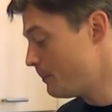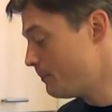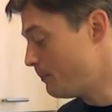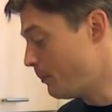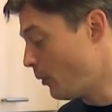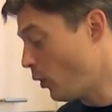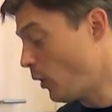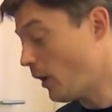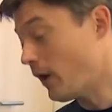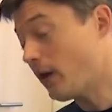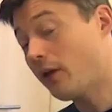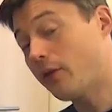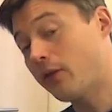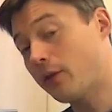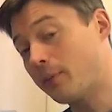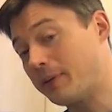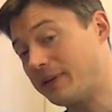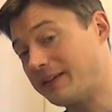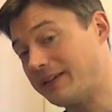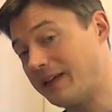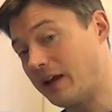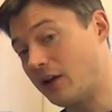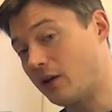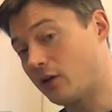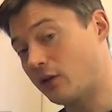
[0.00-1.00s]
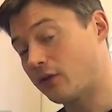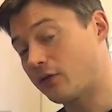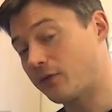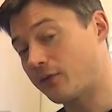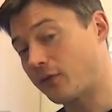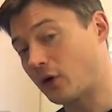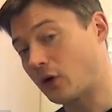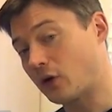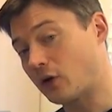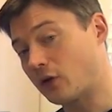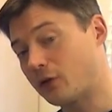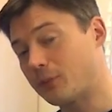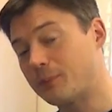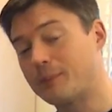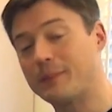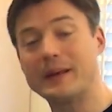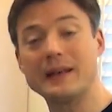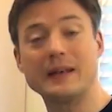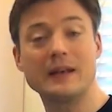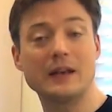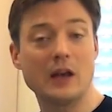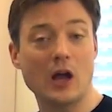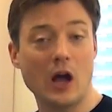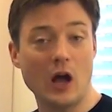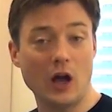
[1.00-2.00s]
boil the potatoes first,
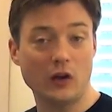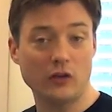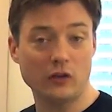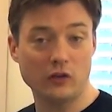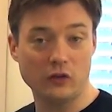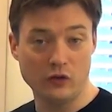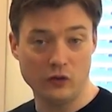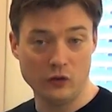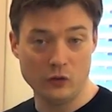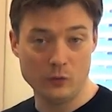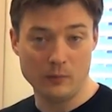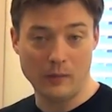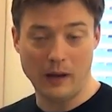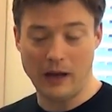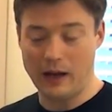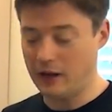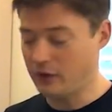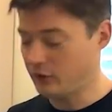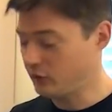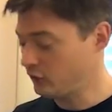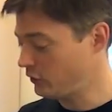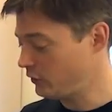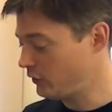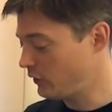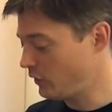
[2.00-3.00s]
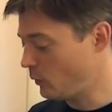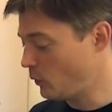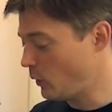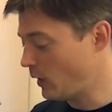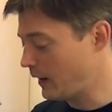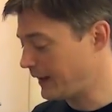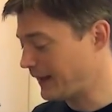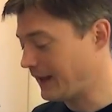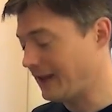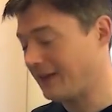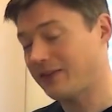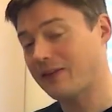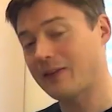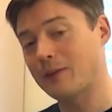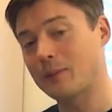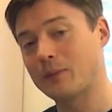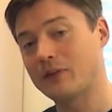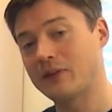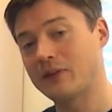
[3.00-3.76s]
but not too much. You want to get them